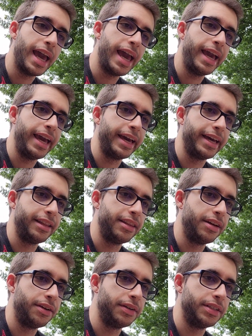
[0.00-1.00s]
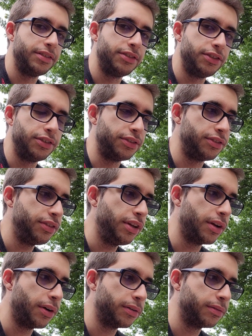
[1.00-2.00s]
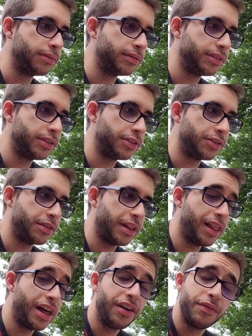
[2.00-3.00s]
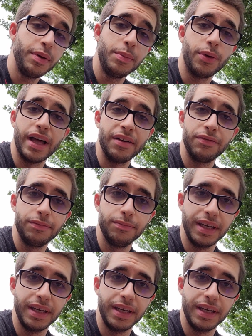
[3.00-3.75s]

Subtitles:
and there is it's just a lot of people have